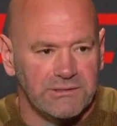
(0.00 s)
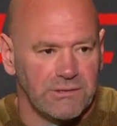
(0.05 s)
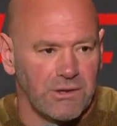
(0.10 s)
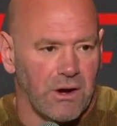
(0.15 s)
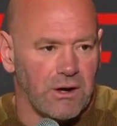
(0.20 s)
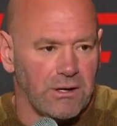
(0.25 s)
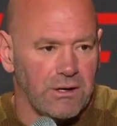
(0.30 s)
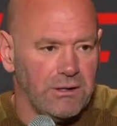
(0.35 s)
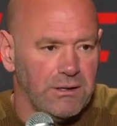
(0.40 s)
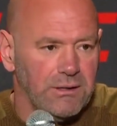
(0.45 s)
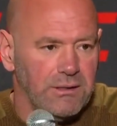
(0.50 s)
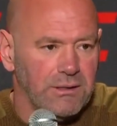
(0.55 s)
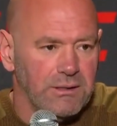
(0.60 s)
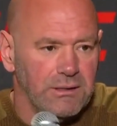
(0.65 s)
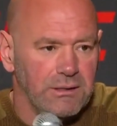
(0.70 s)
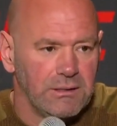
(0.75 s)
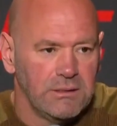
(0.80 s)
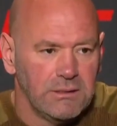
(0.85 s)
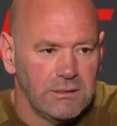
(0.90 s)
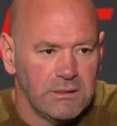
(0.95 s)
are?
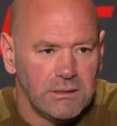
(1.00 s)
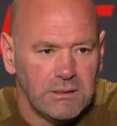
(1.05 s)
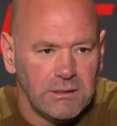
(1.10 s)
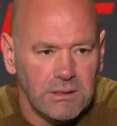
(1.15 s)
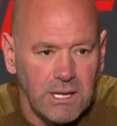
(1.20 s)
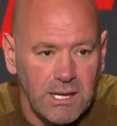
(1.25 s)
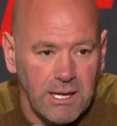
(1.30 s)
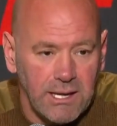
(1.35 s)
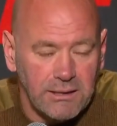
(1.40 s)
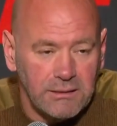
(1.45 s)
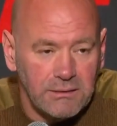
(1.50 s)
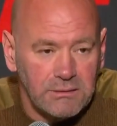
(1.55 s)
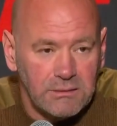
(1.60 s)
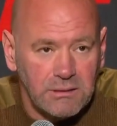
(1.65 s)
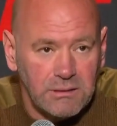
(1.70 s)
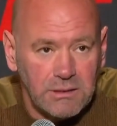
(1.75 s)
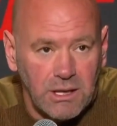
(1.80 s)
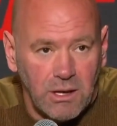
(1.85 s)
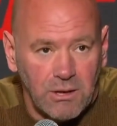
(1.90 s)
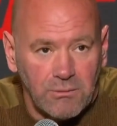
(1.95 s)
And,
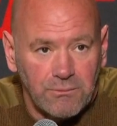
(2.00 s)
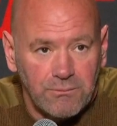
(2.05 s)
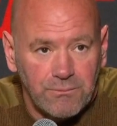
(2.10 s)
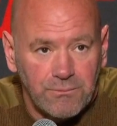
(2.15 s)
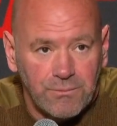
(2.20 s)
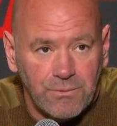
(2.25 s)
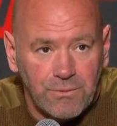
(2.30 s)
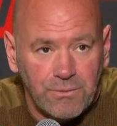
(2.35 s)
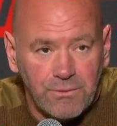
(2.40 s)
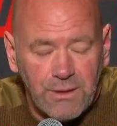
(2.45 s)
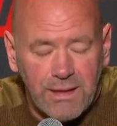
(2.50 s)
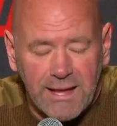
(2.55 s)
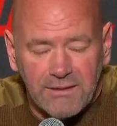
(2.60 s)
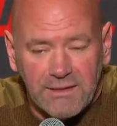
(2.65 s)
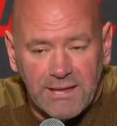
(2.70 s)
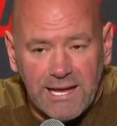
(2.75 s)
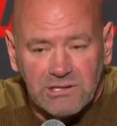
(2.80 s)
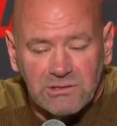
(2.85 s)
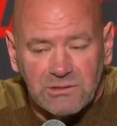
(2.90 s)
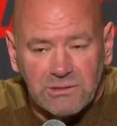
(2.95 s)
you know,
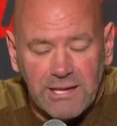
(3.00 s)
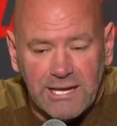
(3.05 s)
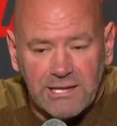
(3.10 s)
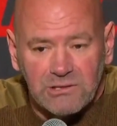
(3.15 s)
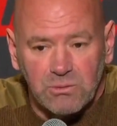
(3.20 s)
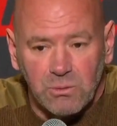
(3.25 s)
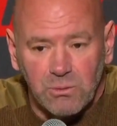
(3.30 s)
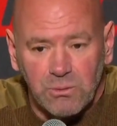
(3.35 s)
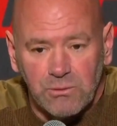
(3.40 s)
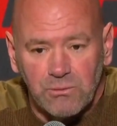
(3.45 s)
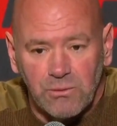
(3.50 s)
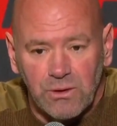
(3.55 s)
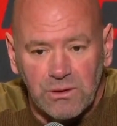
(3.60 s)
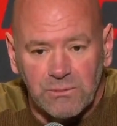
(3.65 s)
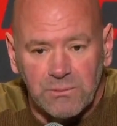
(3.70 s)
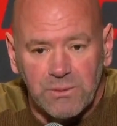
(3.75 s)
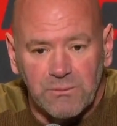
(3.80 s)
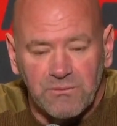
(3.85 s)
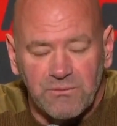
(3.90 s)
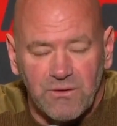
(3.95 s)
that's what we've
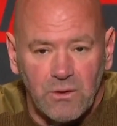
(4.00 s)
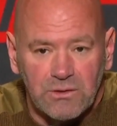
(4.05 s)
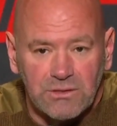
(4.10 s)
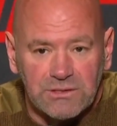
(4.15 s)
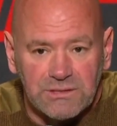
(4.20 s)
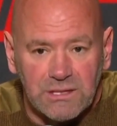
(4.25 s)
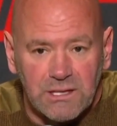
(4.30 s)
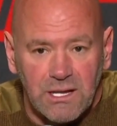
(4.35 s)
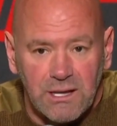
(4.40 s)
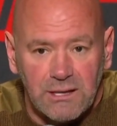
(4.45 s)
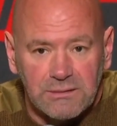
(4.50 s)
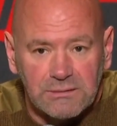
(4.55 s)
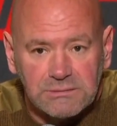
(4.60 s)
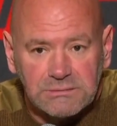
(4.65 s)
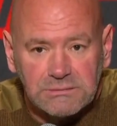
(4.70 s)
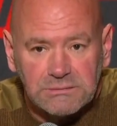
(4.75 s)
really been focusing on.